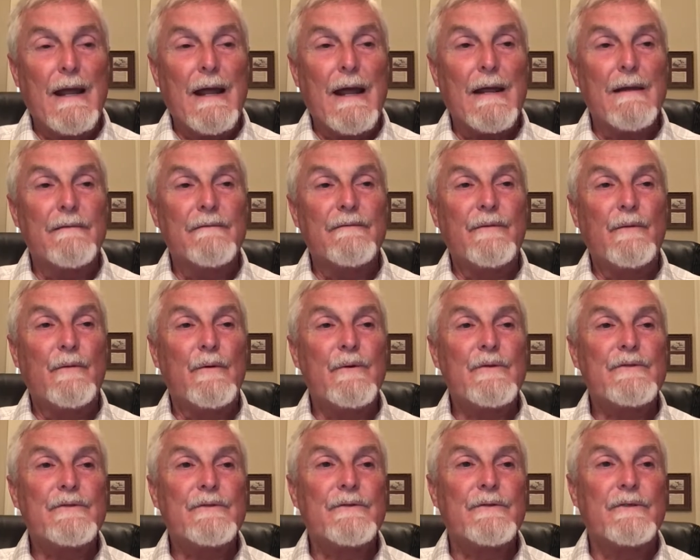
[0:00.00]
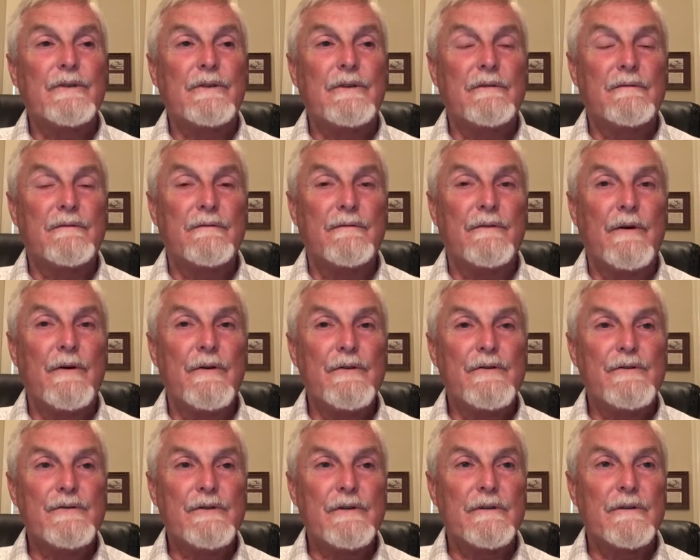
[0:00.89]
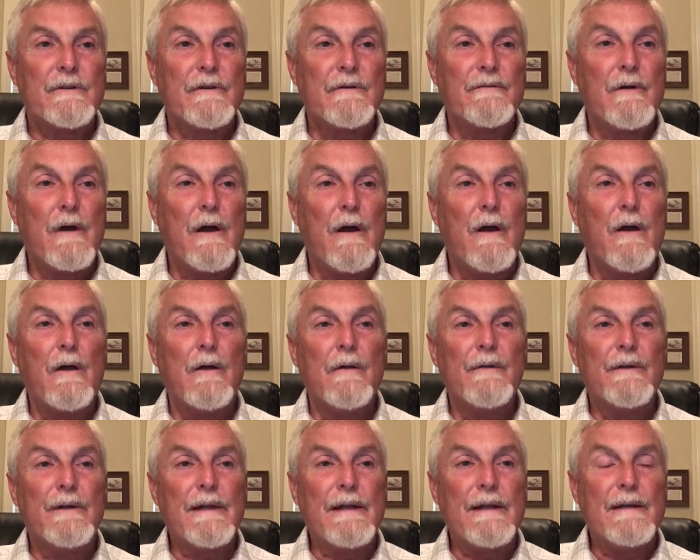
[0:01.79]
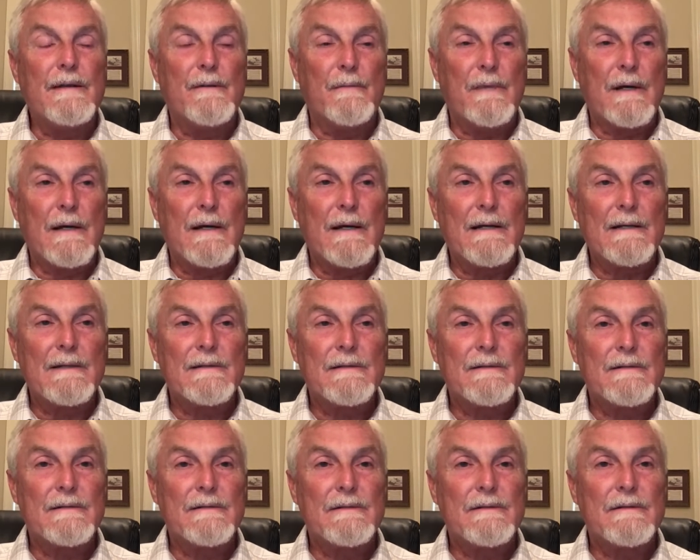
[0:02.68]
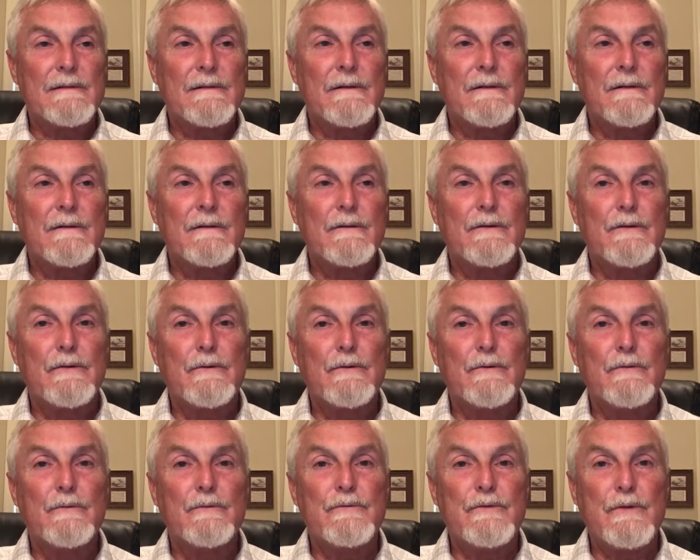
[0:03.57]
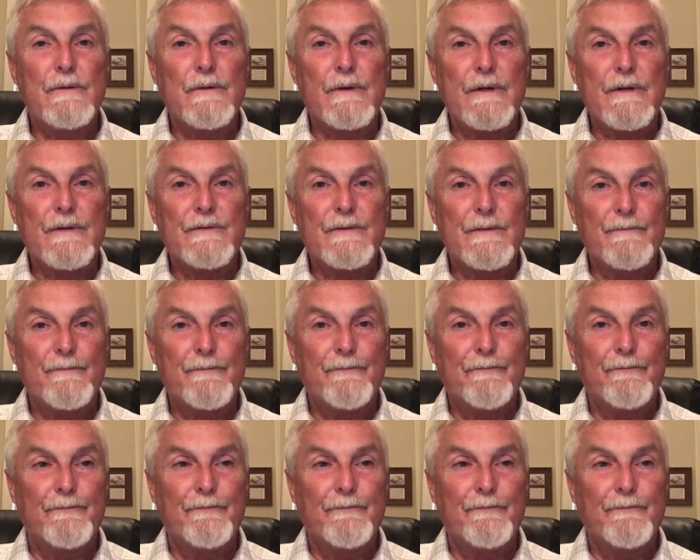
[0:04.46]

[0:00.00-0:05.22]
and forced the conversion of all the Edomites to Judaism.